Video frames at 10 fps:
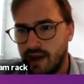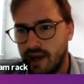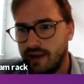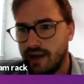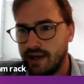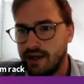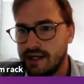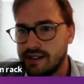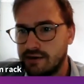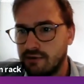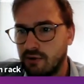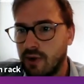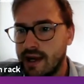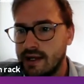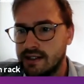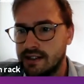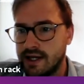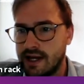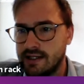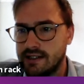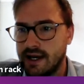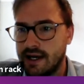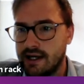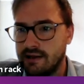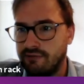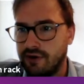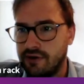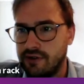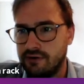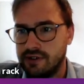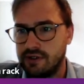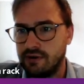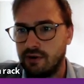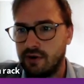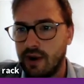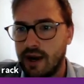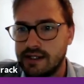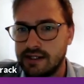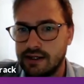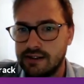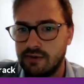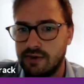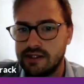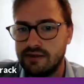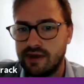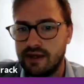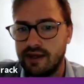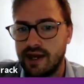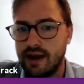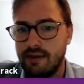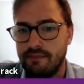And is there a way to change that in the future? Is there a way to intervene there?